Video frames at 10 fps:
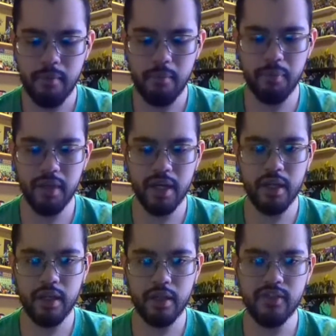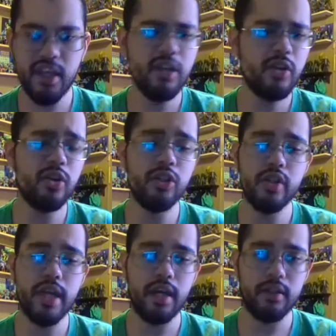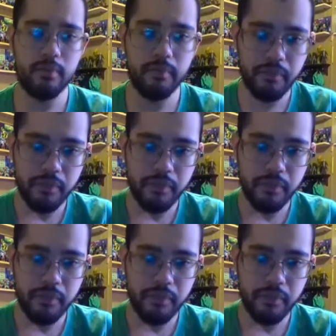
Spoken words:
but take a good look at them.